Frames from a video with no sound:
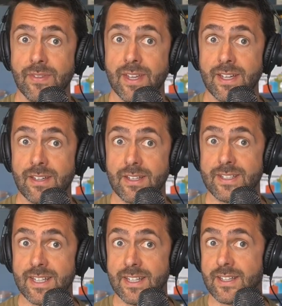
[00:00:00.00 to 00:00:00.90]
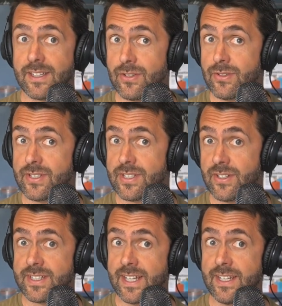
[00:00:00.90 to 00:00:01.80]
but they're because their users
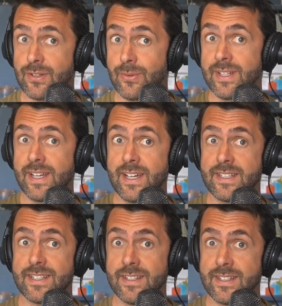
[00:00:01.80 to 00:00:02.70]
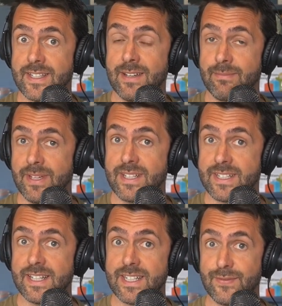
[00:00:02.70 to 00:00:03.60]
are technical in that instance, that
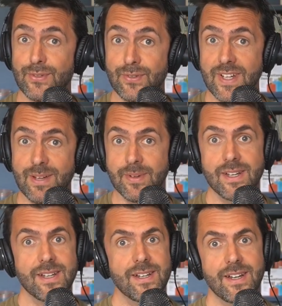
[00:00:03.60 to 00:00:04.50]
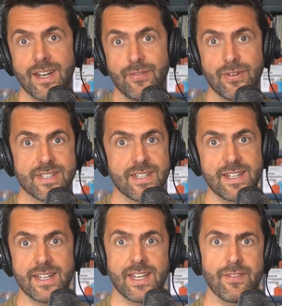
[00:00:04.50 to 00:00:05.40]
makes sense for them. And I thought,
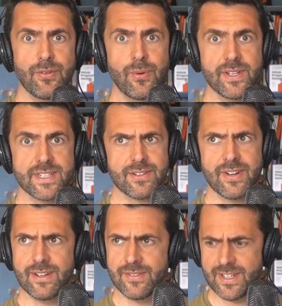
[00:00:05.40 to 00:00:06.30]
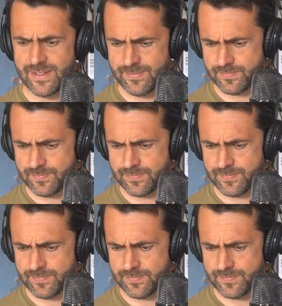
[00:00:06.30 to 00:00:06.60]
and then the other one is around